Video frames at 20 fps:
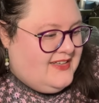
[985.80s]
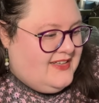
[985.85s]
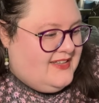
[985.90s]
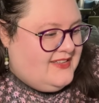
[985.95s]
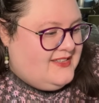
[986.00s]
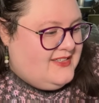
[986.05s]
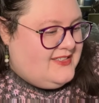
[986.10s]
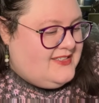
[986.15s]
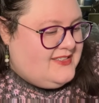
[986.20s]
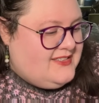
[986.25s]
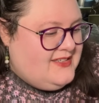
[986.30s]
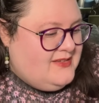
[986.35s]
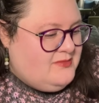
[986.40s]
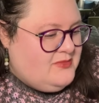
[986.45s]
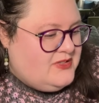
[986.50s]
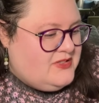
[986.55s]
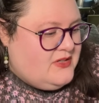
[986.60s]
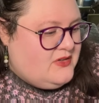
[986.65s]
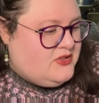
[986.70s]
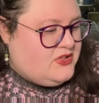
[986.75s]
This
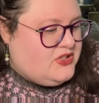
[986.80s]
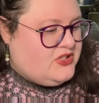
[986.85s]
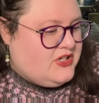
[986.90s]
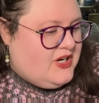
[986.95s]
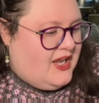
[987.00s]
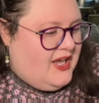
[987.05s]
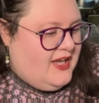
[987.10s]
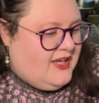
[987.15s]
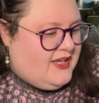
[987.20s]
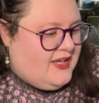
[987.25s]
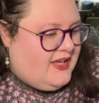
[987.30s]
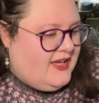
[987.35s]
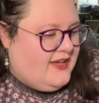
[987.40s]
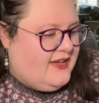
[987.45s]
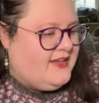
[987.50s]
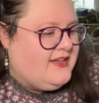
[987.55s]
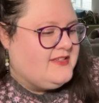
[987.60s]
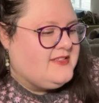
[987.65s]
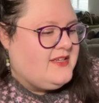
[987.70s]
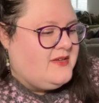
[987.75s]
seems so shocking
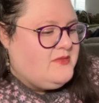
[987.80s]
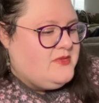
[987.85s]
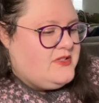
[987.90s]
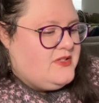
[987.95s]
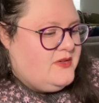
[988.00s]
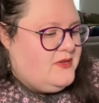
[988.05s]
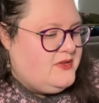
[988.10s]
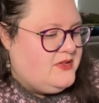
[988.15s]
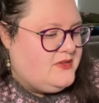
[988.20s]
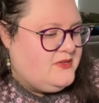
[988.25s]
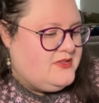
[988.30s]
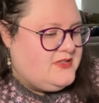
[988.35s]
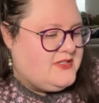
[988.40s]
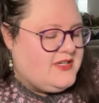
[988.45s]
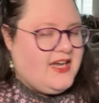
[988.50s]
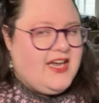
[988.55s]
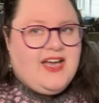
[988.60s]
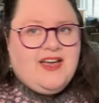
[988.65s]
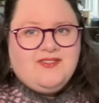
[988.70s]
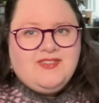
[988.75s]
because I'm so used to
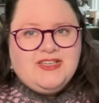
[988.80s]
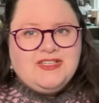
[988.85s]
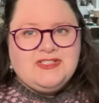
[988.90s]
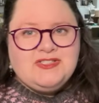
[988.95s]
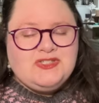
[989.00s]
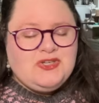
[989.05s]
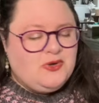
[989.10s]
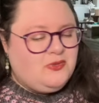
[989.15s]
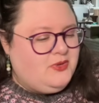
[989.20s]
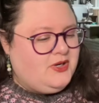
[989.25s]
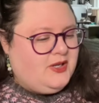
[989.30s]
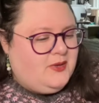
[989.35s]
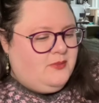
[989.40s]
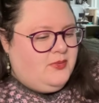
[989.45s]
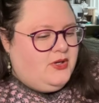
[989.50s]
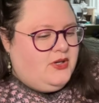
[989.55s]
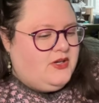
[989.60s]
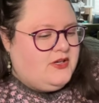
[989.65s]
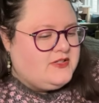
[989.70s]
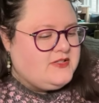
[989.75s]
having so many
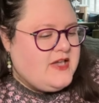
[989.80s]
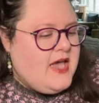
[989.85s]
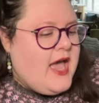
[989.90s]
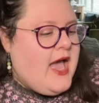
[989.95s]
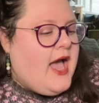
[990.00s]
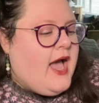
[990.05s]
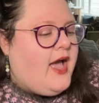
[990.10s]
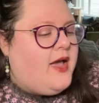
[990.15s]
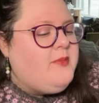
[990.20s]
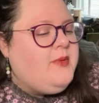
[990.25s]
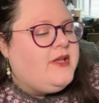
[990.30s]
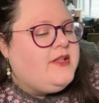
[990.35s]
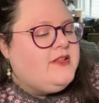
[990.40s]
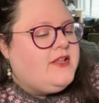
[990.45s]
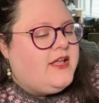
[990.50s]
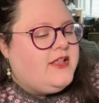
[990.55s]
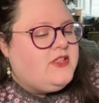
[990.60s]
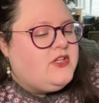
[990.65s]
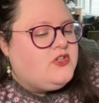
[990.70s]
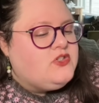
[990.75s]
books. I mean,
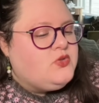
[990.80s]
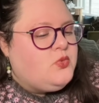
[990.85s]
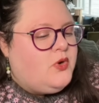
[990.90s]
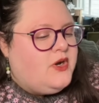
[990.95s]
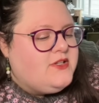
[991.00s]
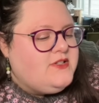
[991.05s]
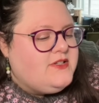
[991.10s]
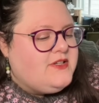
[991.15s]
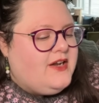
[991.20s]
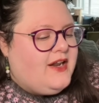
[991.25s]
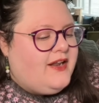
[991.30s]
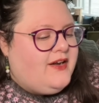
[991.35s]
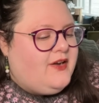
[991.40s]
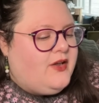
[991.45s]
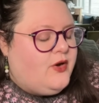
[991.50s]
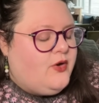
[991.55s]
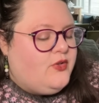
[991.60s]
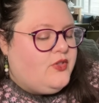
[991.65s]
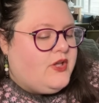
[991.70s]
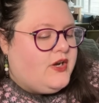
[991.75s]
like there's ones that I
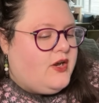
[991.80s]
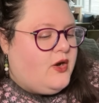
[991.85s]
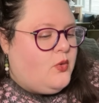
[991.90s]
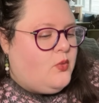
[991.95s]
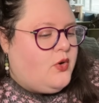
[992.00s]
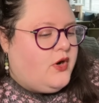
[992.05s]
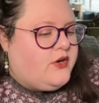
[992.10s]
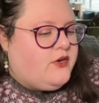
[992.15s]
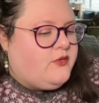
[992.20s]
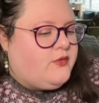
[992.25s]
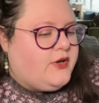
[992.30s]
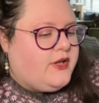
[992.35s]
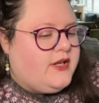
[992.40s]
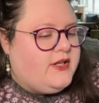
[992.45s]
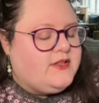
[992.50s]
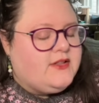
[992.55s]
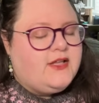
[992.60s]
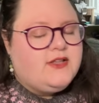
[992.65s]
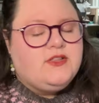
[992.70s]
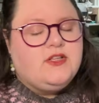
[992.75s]
know that I'll want to
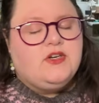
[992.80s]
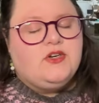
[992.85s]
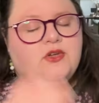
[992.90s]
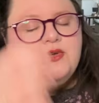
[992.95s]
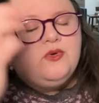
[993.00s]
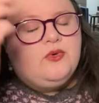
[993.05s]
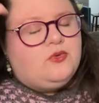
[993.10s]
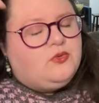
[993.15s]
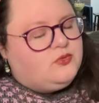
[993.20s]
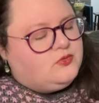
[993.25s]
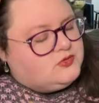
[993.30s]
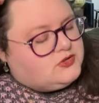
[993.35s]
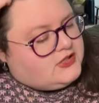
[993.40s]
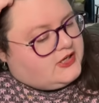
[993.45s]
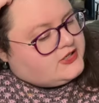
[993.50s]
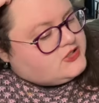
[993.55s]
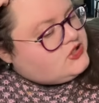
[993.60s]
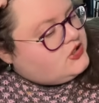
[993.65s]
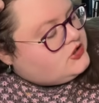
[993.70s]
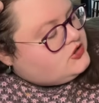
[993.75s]
read, like the new
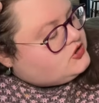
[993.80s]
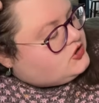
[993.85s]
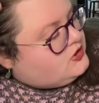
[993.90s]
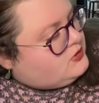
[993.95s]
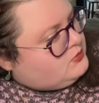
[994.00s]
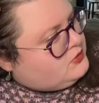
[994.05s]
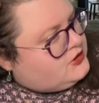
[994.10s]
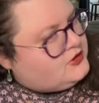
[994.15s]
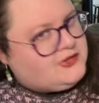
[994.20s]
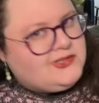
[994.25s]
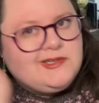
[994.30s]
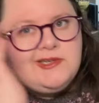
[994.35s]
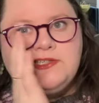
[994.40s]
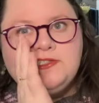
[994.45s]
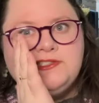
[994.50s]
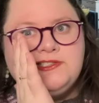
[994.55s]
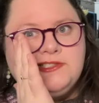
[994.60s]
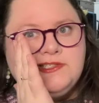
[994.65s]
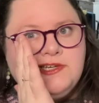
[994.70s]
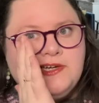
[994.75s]
Side Changeling book, though I
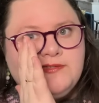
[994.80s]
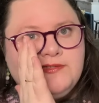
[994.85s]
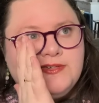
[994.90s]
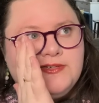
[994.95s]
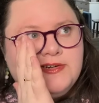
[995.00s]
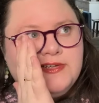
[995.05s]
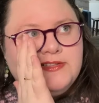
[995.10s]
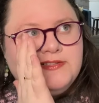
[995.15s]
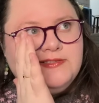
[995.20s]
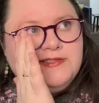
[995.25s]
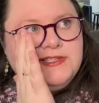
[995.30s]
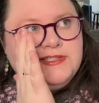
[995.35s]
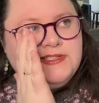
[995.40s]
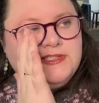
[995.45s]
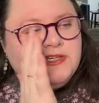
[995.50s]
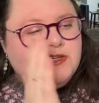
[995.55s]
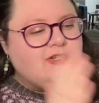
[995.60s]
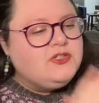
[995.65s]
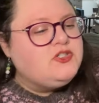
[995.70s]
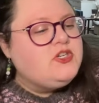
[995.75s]
still have to read this
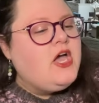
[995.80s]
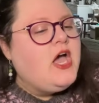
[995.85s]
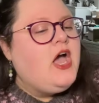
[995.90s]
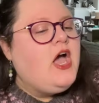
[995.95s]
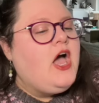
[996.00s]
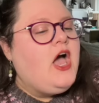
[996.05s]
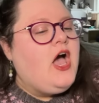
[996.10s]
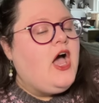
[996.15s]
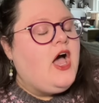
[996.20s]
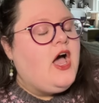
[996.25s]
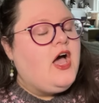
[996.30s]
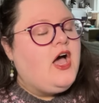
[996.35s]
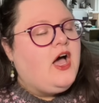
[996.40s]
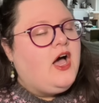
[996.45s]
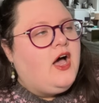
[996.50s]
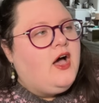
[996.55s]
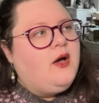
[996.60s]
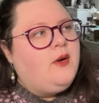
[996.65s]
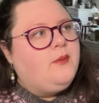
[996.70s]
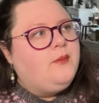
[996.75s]
year's.
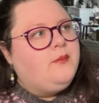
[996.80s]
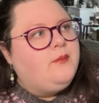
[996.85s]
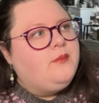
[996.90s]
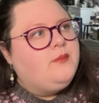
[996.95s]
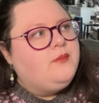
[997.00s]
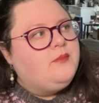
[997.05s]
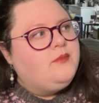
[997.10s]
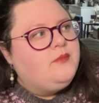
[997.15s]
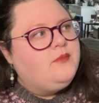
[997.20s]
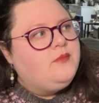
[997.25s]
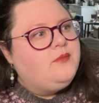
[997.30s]
Um,